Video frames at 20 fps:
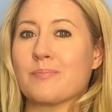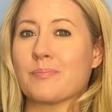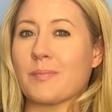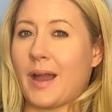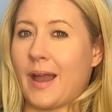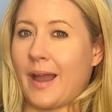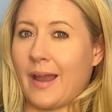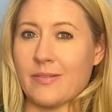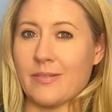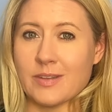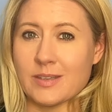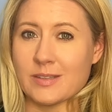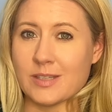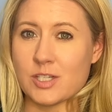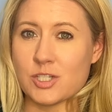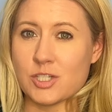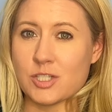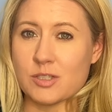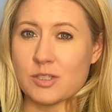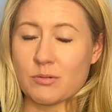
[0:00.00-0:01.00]
I think they
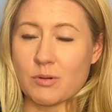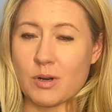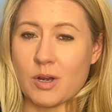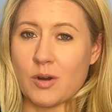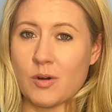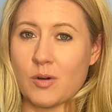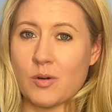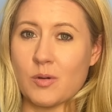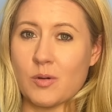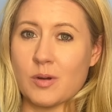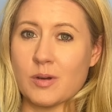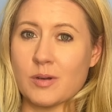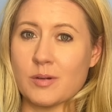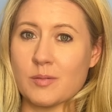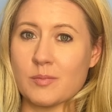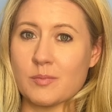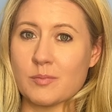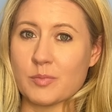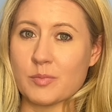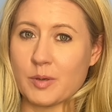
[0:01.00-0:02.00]
should throw
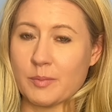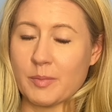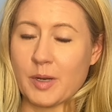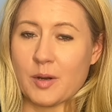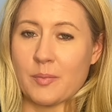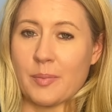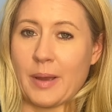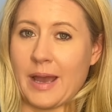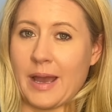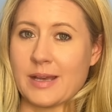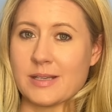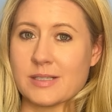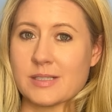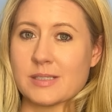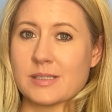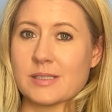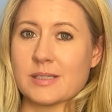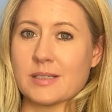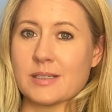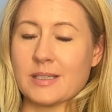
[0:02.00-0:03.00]
Premier
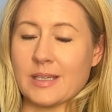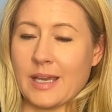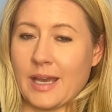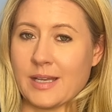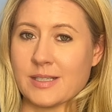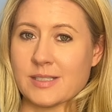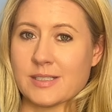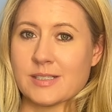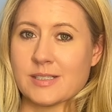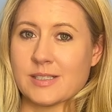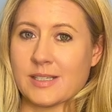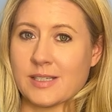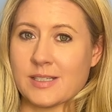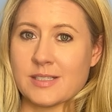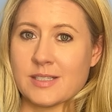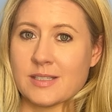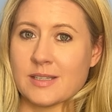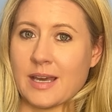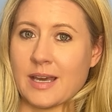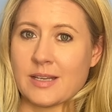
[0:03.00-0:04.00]
Pass guests
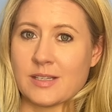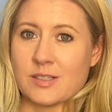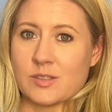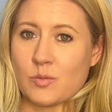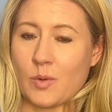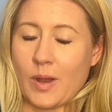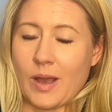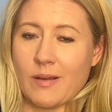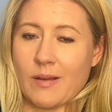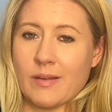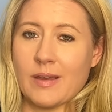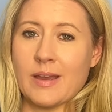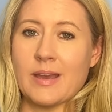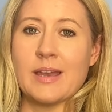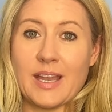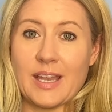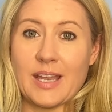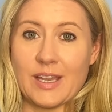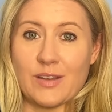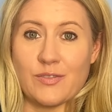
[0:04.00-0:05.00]
into that as well.
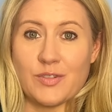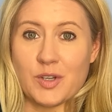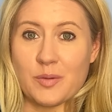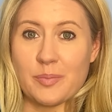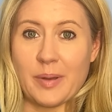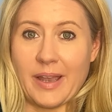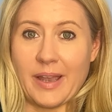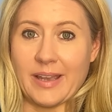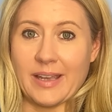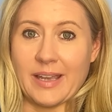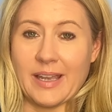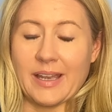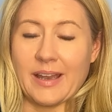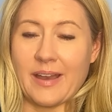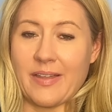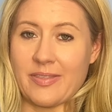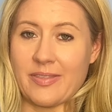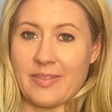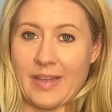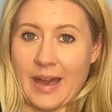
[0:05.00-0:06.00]
If you're
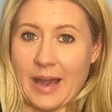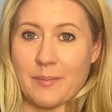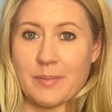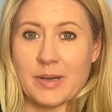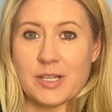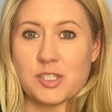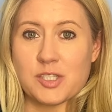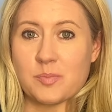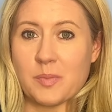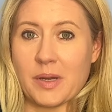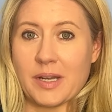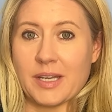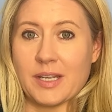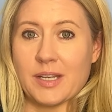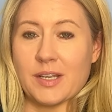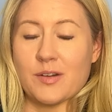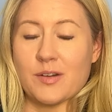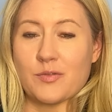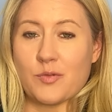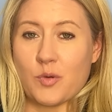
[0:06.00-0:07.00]
paying that much
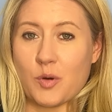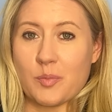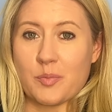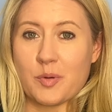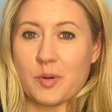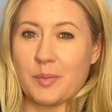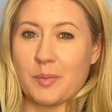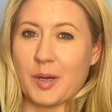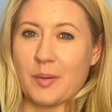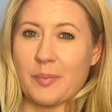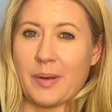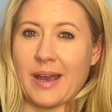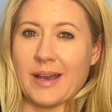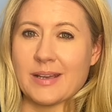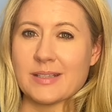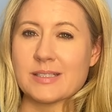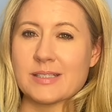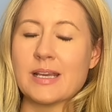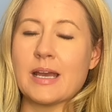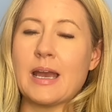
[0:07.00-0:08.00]
money for Premier
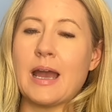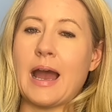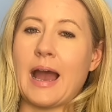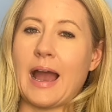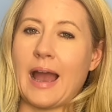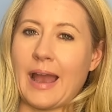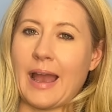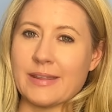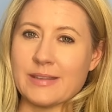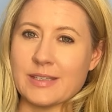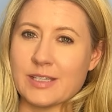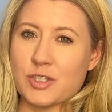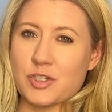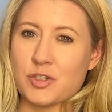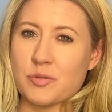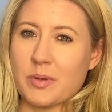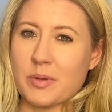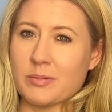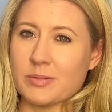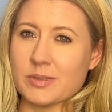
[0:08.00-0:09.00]
Pass, I think you
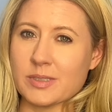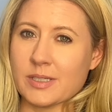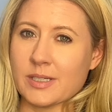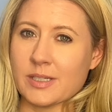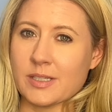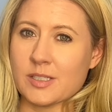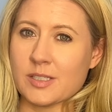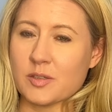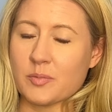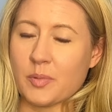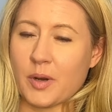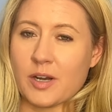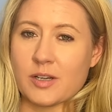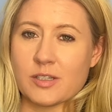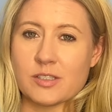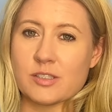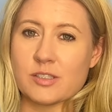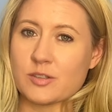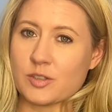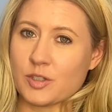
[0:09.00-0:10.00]
should be able to get into the
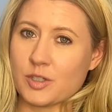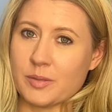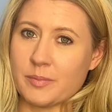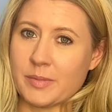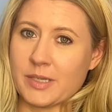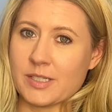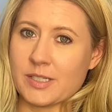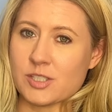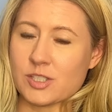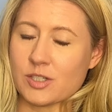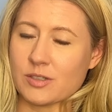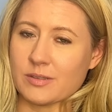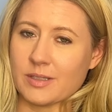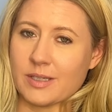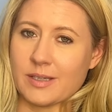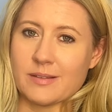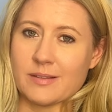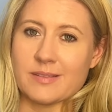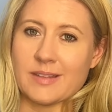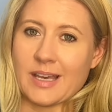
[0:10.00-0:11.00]
parks 30 minutes
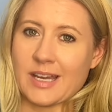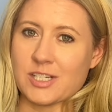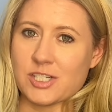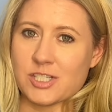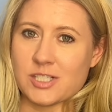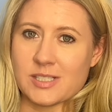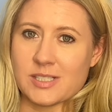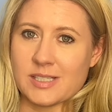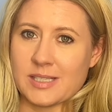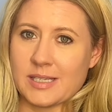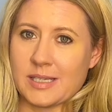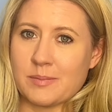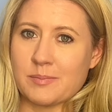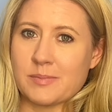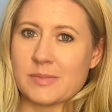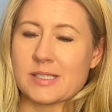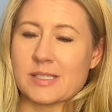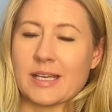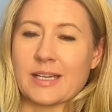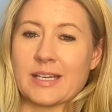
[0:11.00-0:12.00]
early. That just
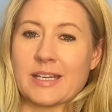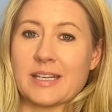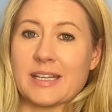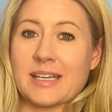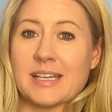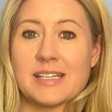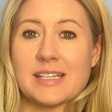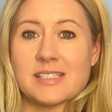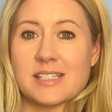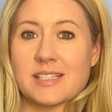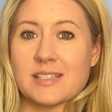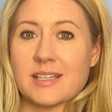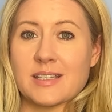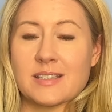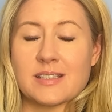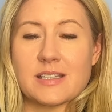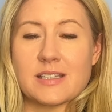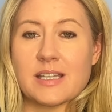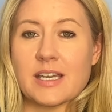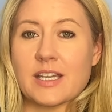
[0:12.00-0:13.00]
seems like an easy thing
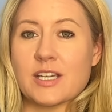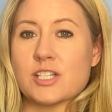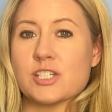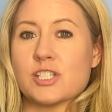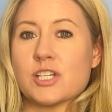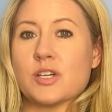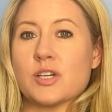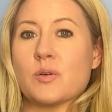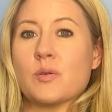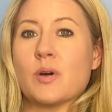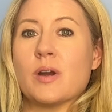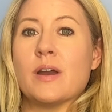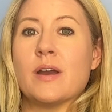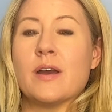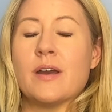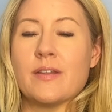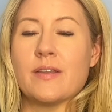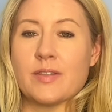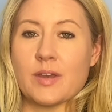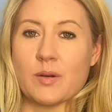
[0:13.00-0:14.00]
that they could do
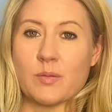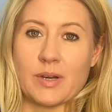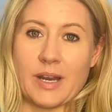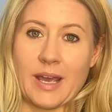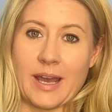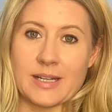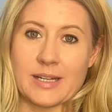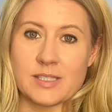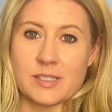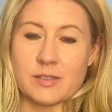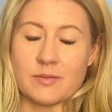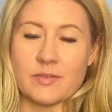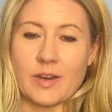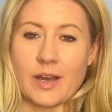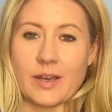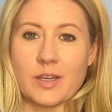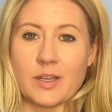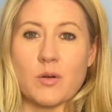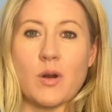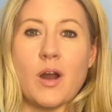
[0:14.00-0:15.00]
that would add some
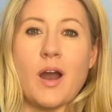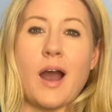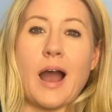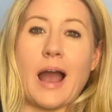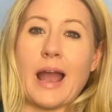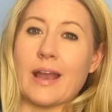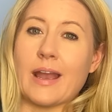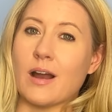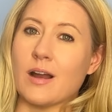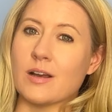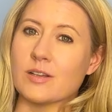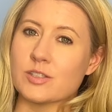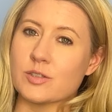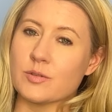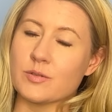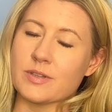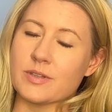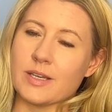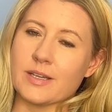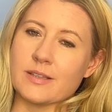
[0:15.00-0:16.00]
value. I also
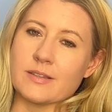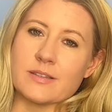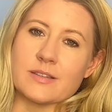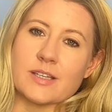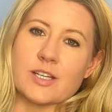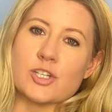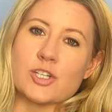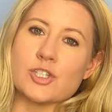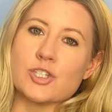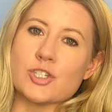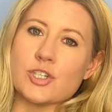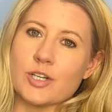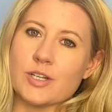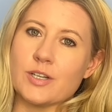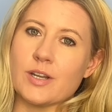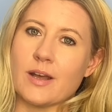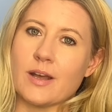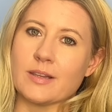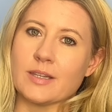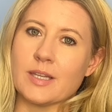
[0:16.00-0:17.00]
think that they should
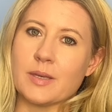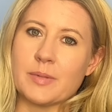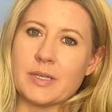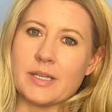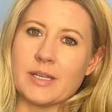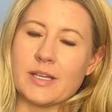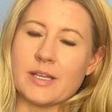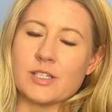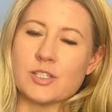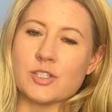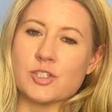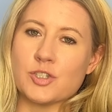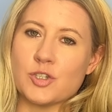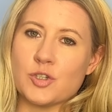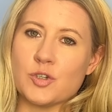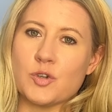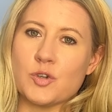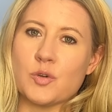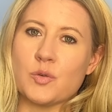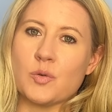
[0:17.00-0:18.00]
not limit it
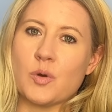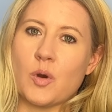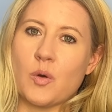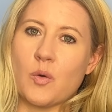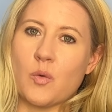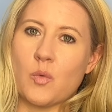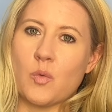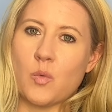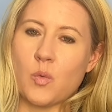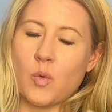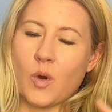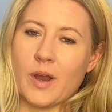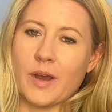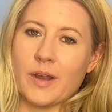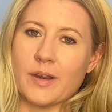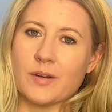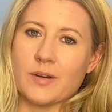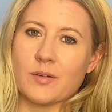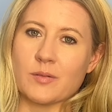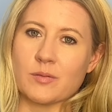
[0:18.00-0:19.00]
to
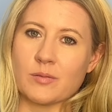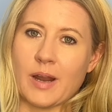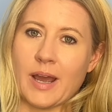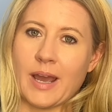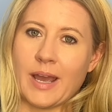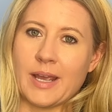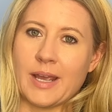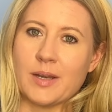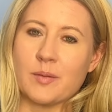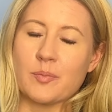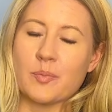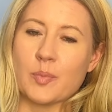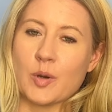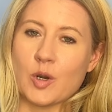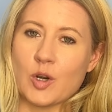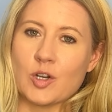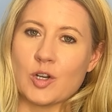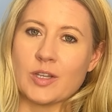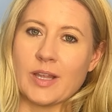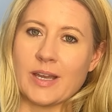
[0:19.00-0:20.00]
one ride
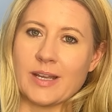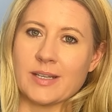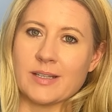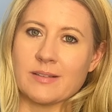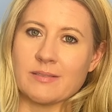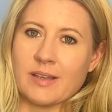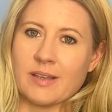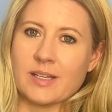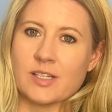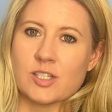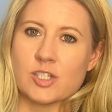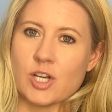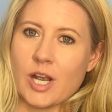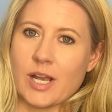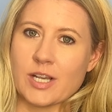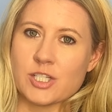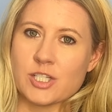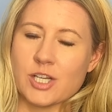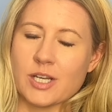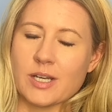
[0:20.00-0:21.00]
per Lightning Lane
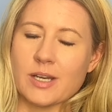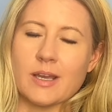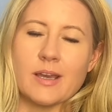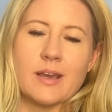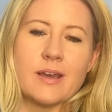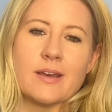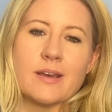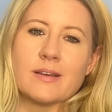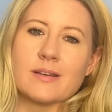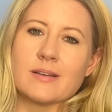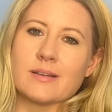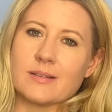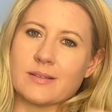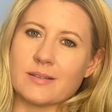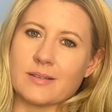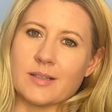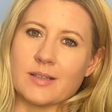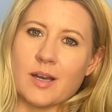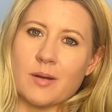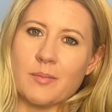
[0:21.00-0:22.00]
attraction.
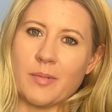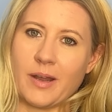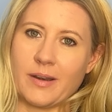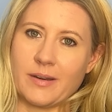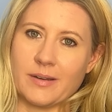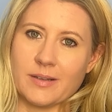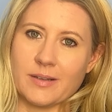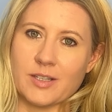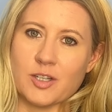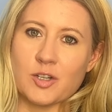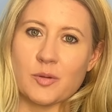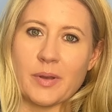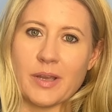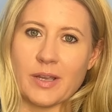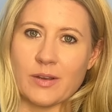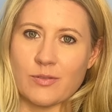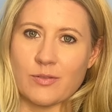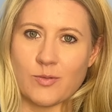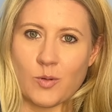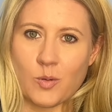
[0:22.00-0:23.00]
Come on, you're
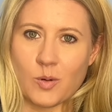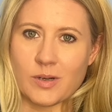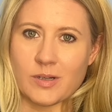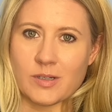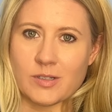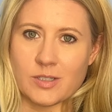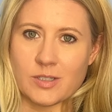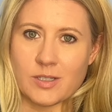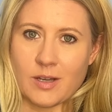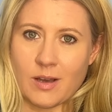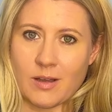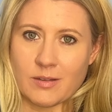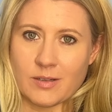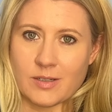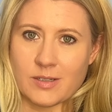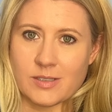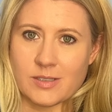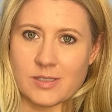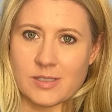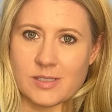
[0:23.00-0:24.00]
paying
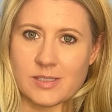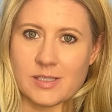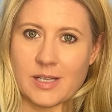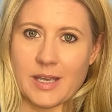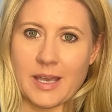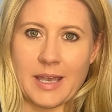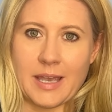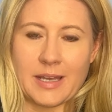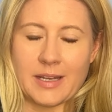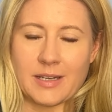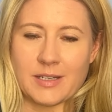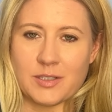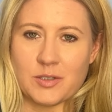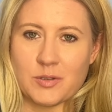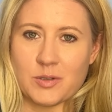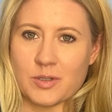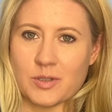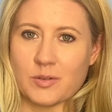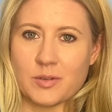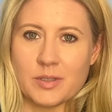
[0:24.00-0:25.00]
$400 and you
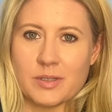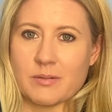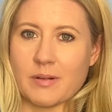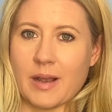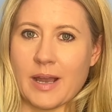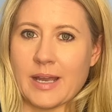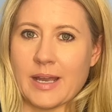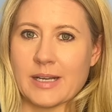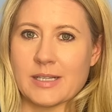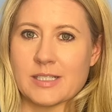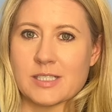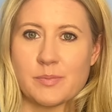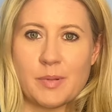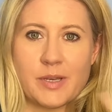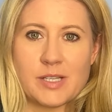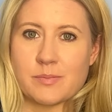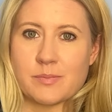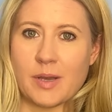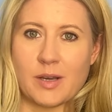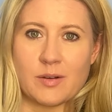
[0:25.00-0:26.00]
can only ride
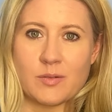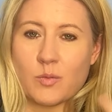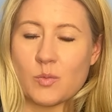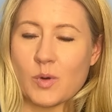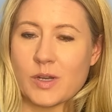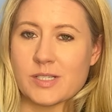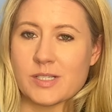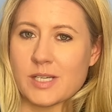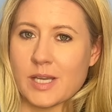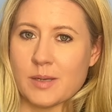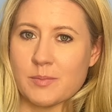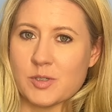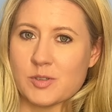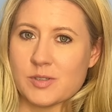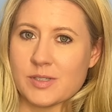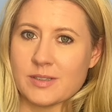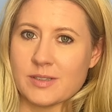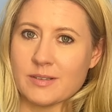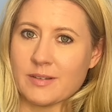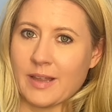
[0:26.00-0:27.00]
Space Mountain one time
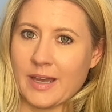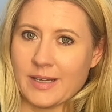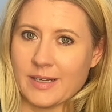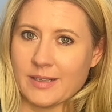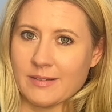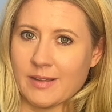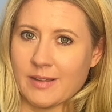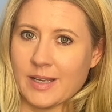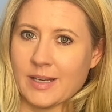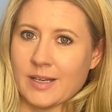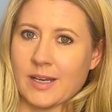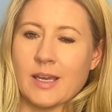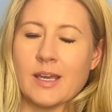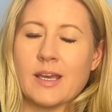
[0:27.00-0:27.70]
using the Lightning Lane.